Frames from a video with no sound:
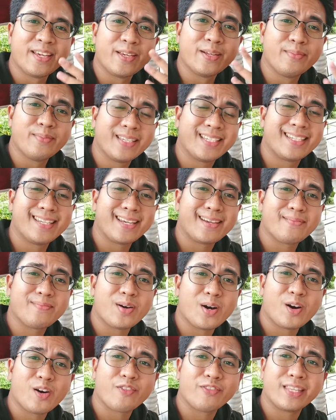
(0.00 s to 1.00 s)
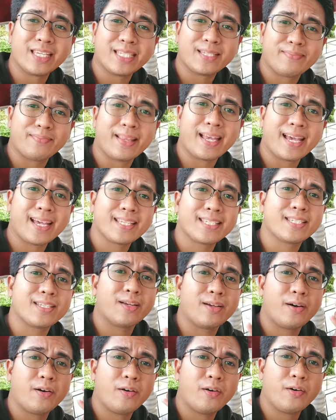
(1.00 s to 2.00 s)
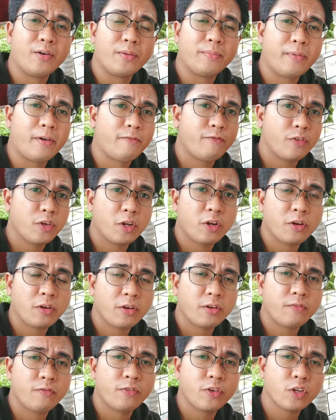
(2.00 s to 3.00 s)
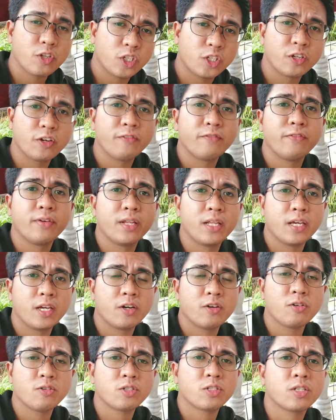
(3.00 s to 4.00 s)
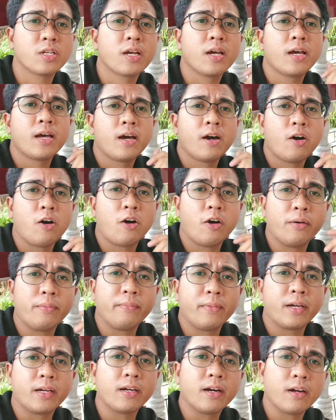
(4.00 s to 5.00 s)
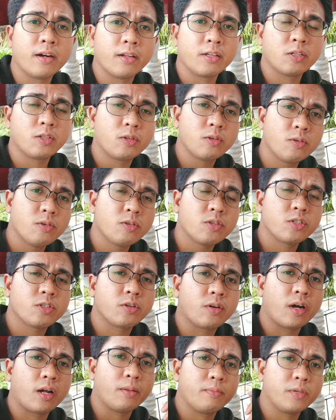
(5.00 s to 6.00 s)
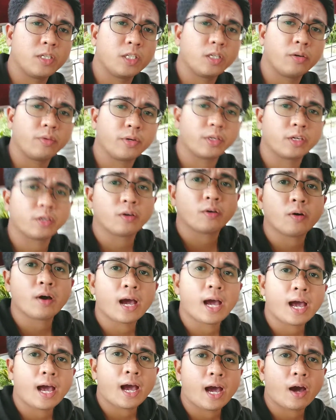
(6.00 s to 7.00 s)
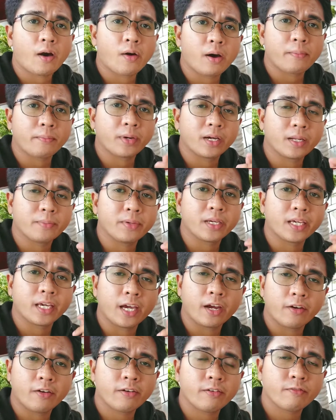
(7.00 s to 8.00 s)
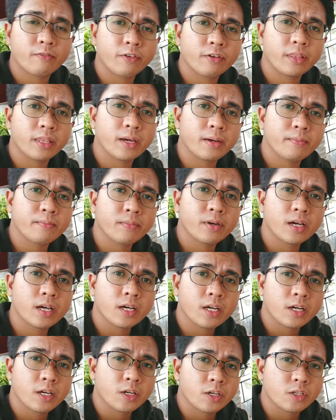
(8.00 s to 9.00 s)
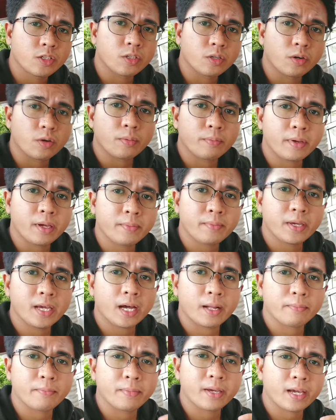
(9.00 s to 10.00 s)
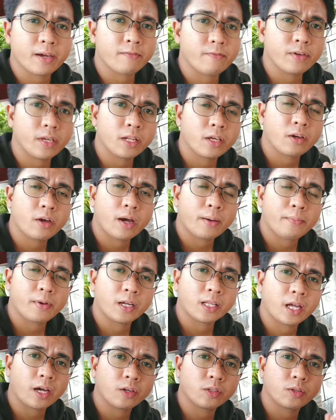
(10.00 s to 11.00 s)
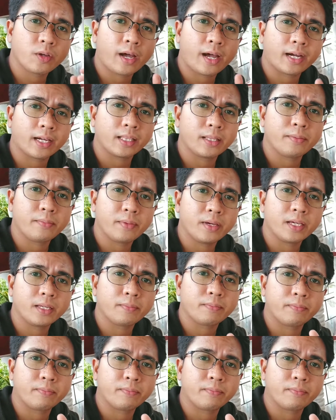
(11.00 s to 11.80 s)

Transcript: you'll be seeing more of these plants on my future future videos on my garden tour. So I'll be showing you how I'm gonna be caring for them. So maybe I'll make a video about how to acclimate